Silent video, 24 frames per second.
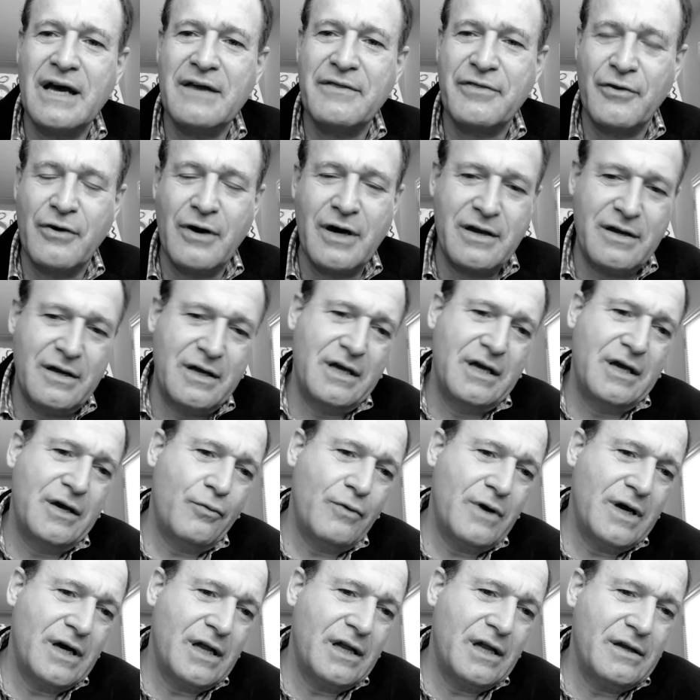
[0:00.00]
I thought,
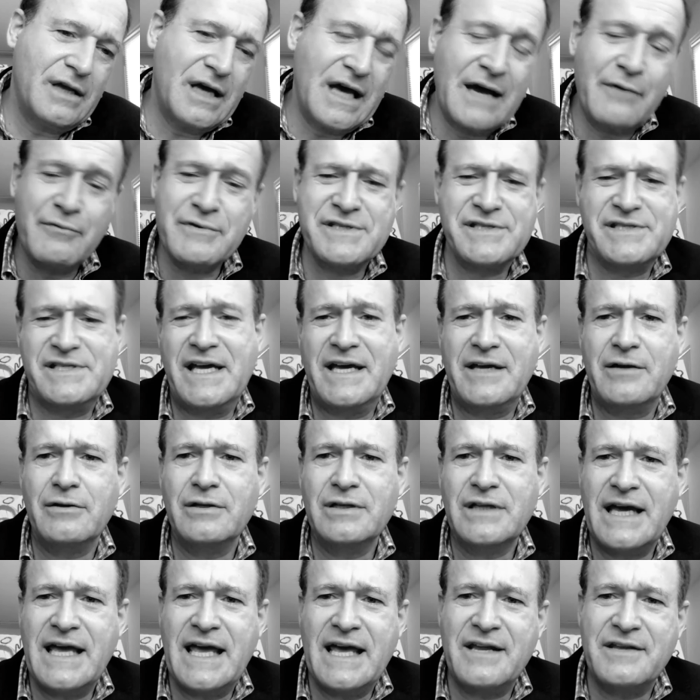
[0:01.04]
well, I was
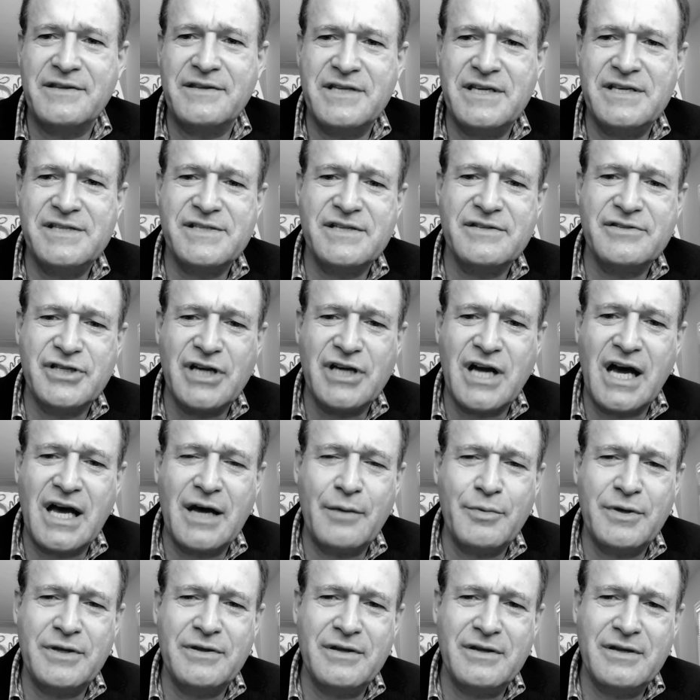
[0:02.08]
settled. I had a decent
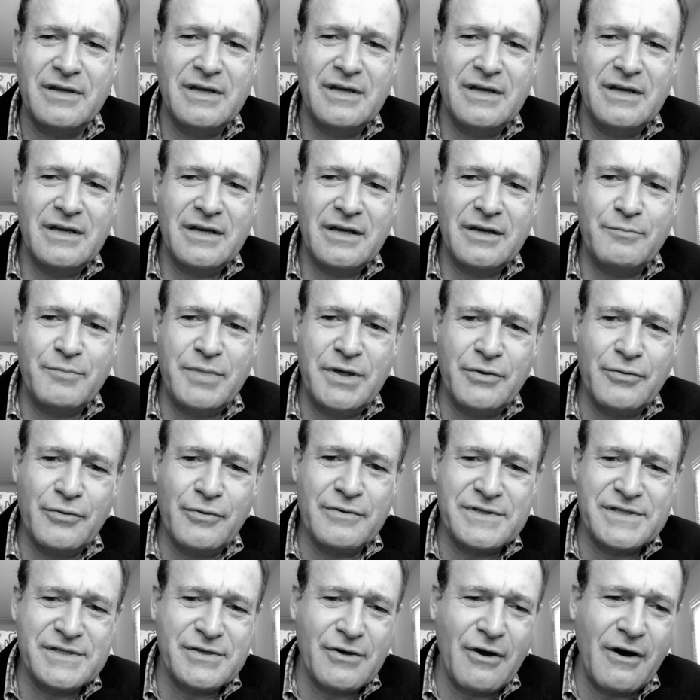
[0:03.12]
job in the
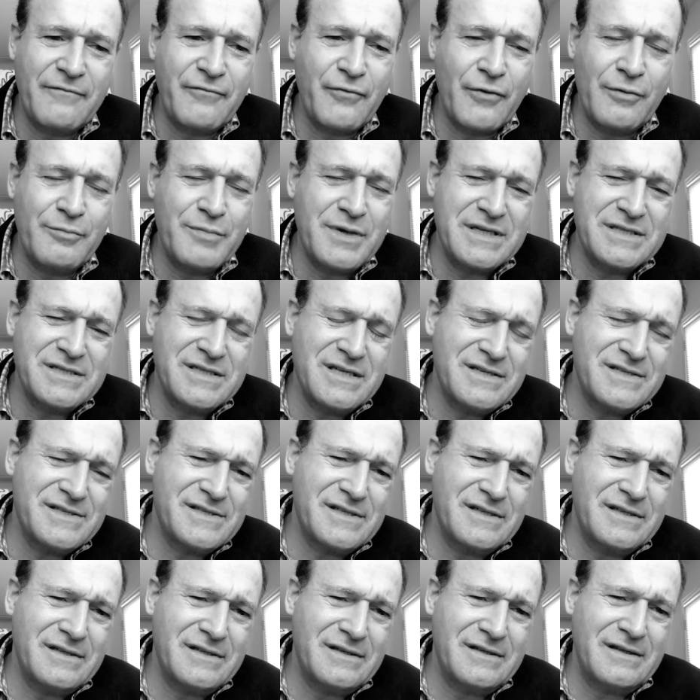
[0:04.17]
computer and software business,